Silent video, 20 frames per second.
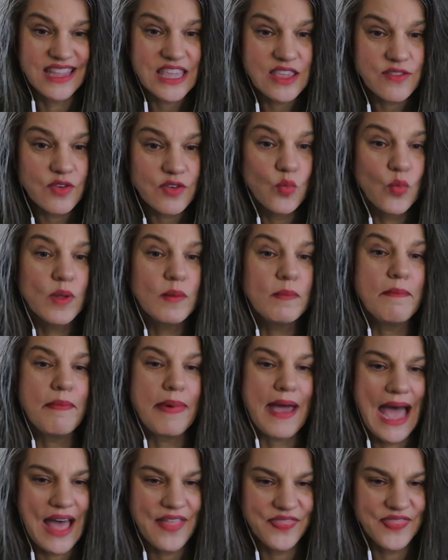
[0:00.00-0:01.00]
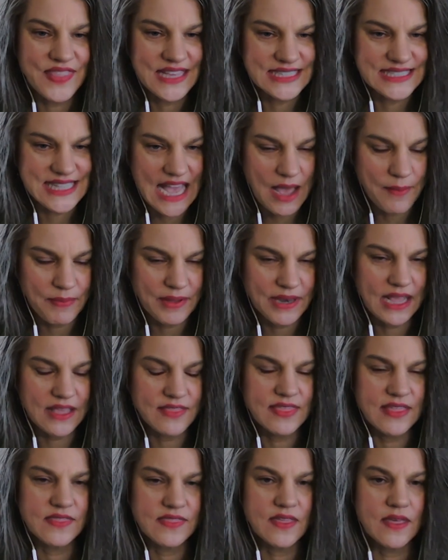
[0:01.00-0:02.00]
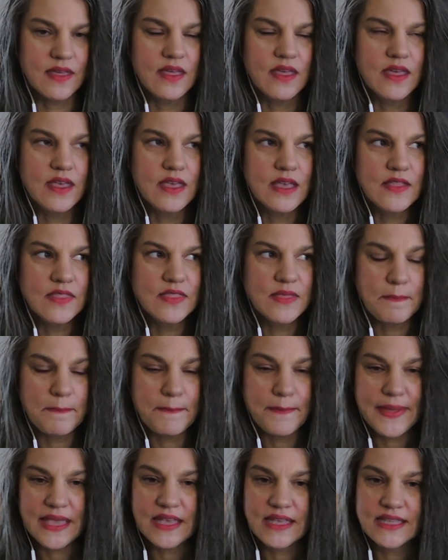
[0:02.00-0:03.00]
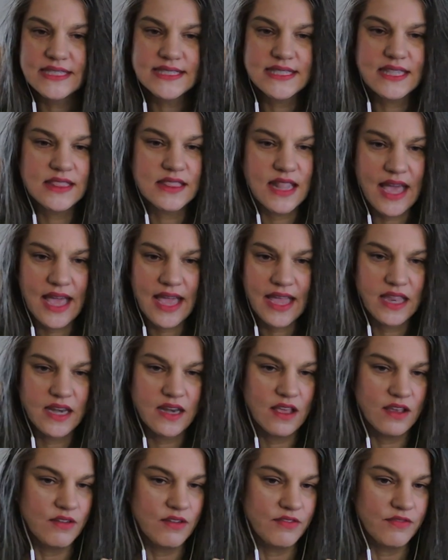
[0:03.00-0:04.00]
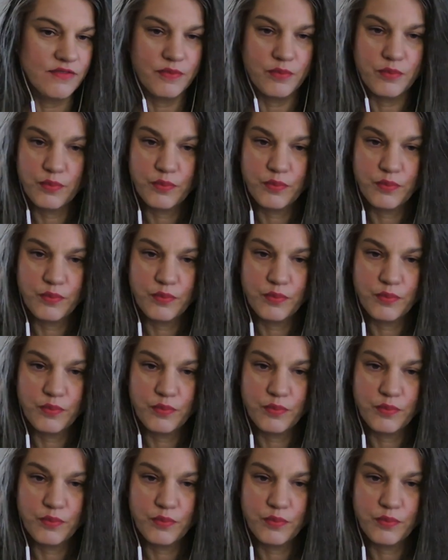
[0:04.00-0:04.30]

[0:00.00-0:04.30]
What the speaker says: Even when bad things happen, I think that the biggest line of